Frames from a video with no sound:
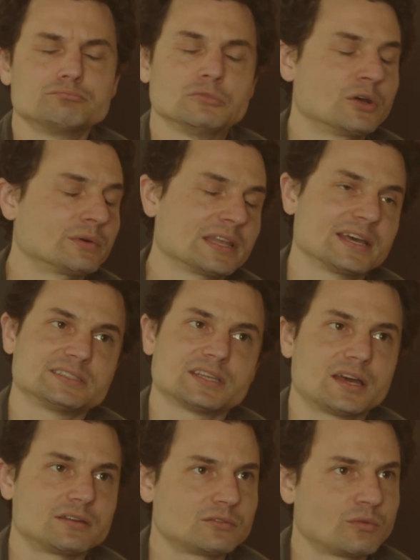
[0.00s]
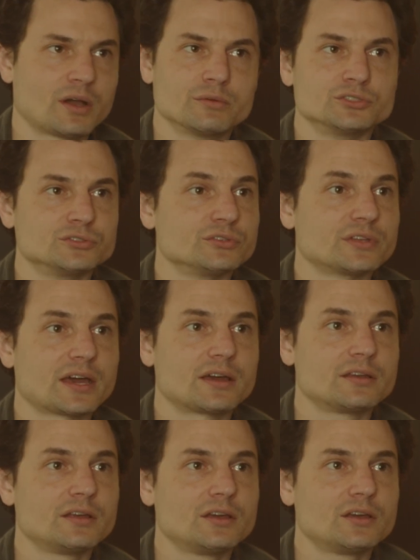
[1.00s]
No yeah. one likes that. Why yeah. would you do that?
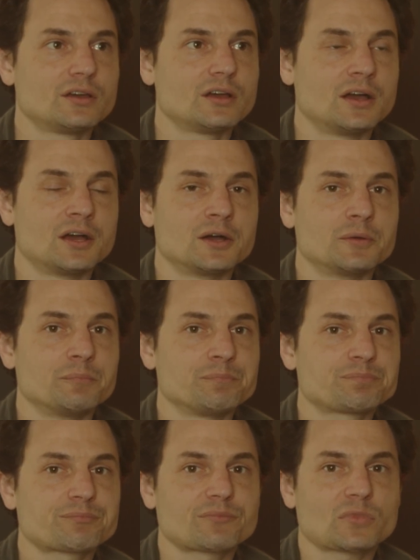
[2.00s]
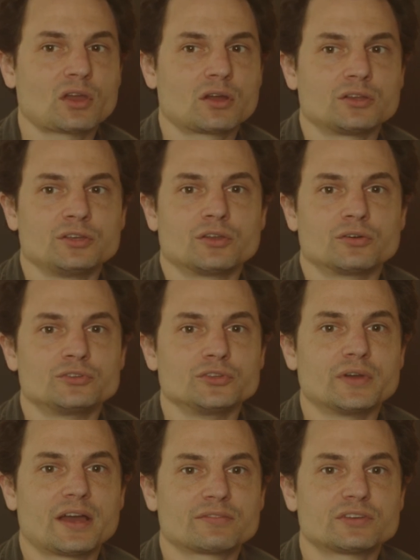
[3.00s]
Yeah. Um, or, you know, do
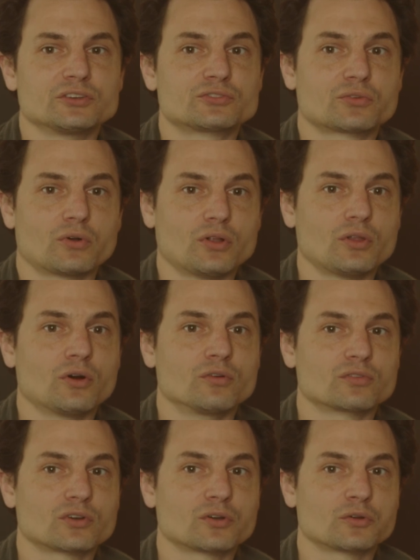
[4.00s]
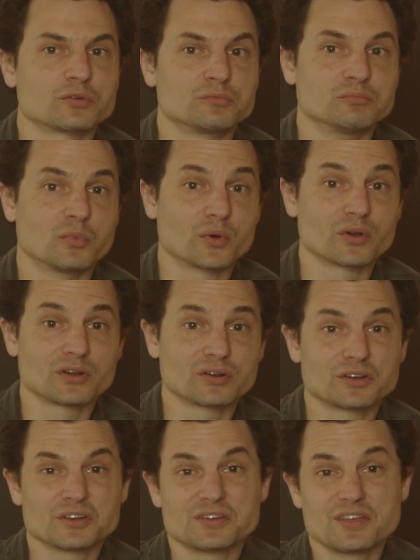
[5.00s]
you have control over
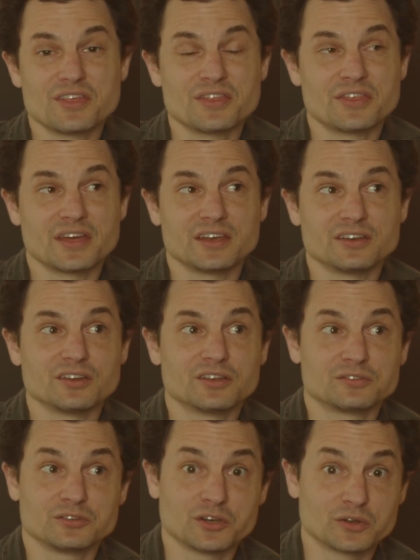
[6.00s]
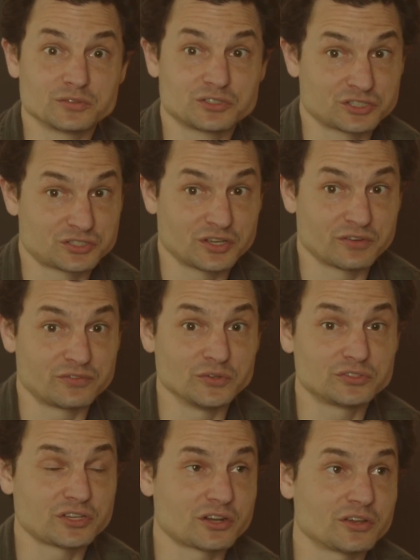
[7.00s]
more than, you know, just a few
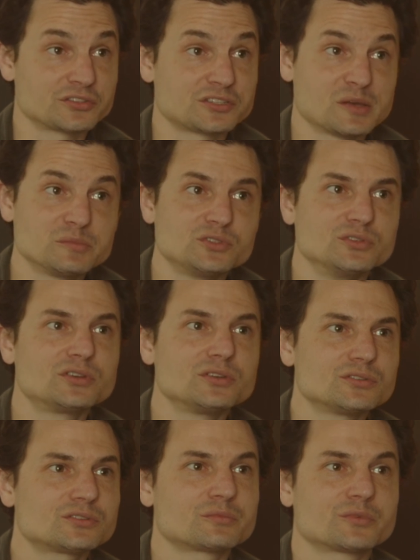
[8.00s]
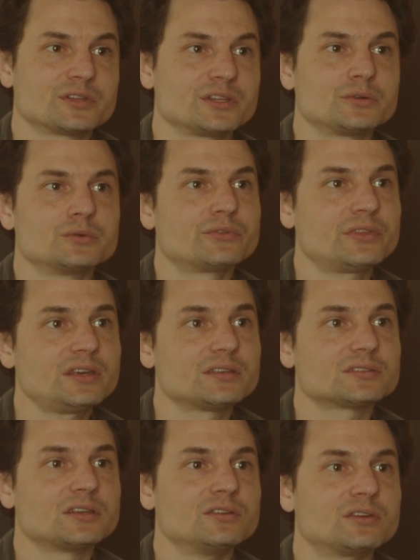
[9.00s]
stereo stems? You can do some really cool
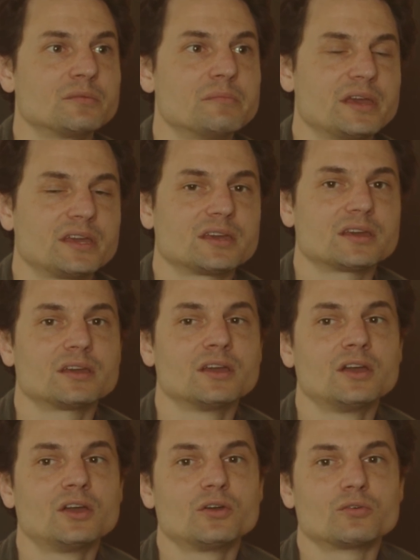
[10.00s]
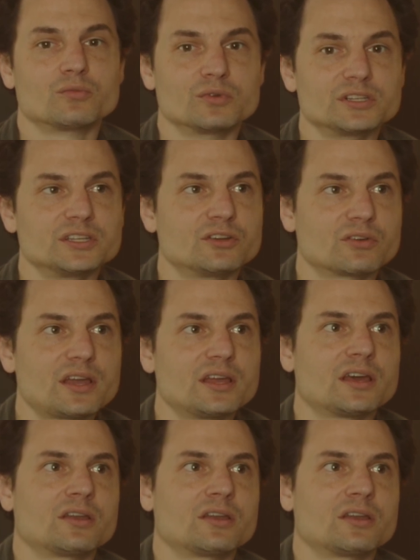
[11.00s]
things and you can make it really great.